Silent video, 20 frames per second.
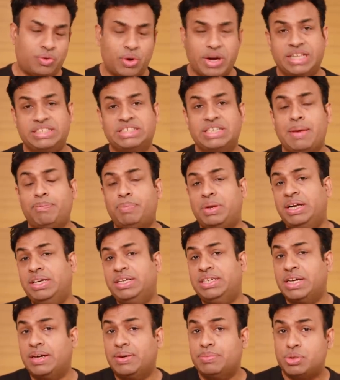For example,
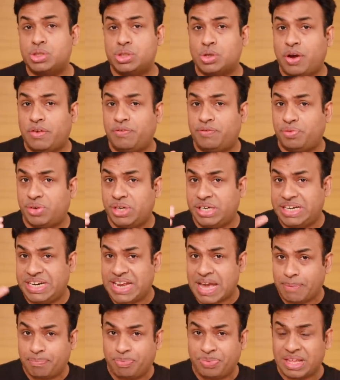in terms of
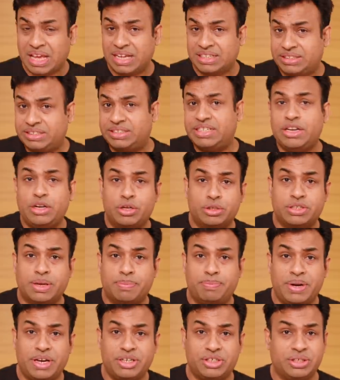depth and stereo
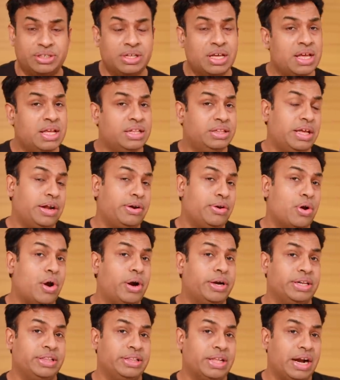separation, they are
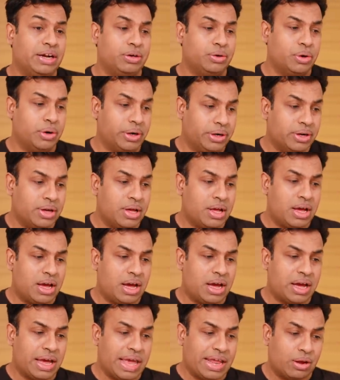not that good.
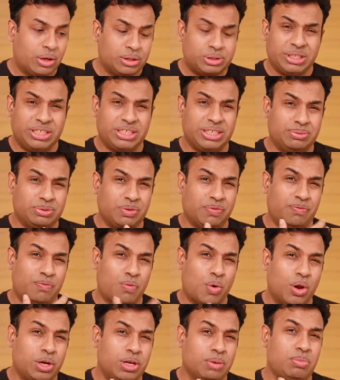Uh, and also in terms of
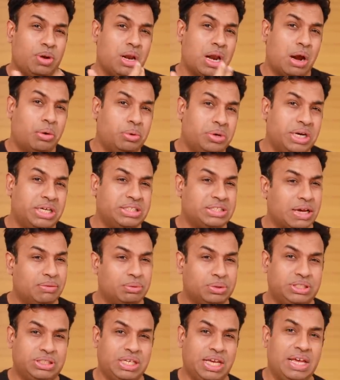volume loudness, I
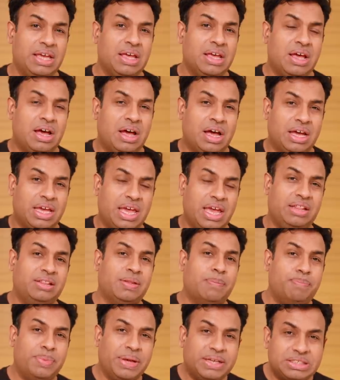would say, again,
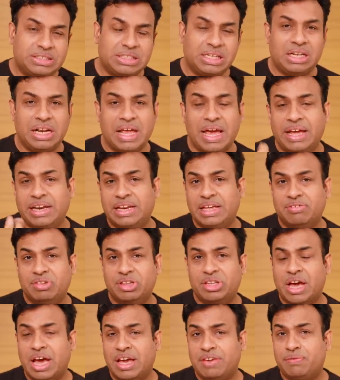the Pixel and
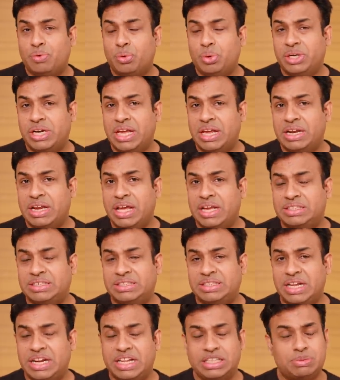even the iPhone ten
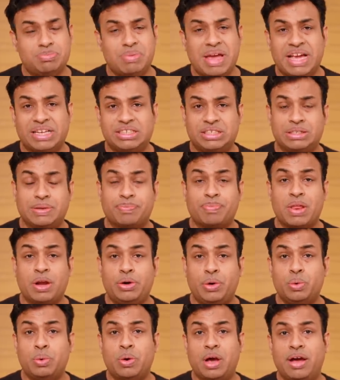S, ten S Max
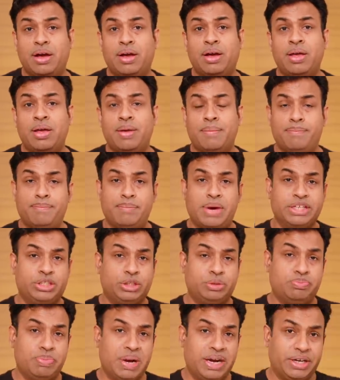do a
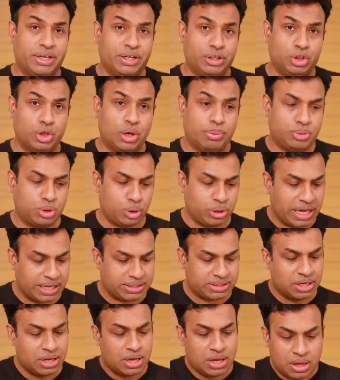much better job. So
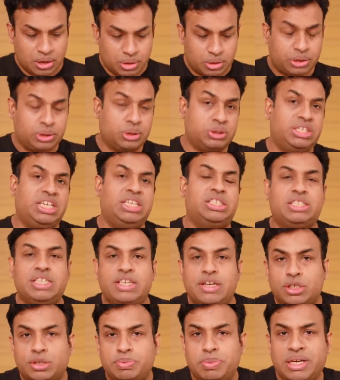yes, good to see
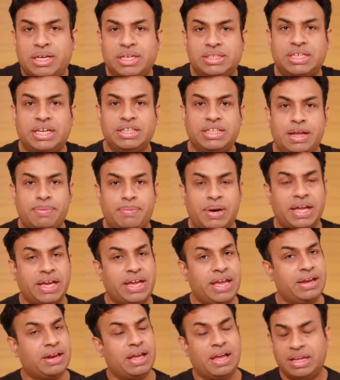stereo speakers are there, but
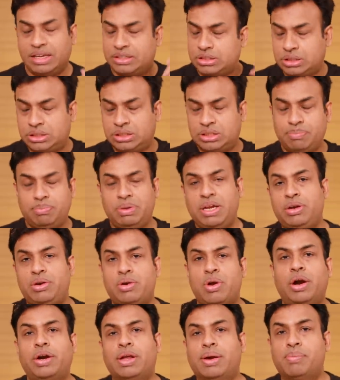again, it's simply
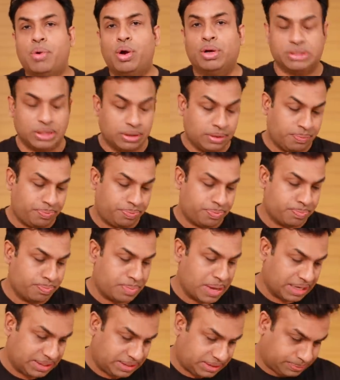not among the
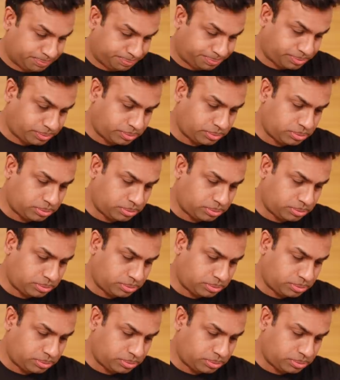best.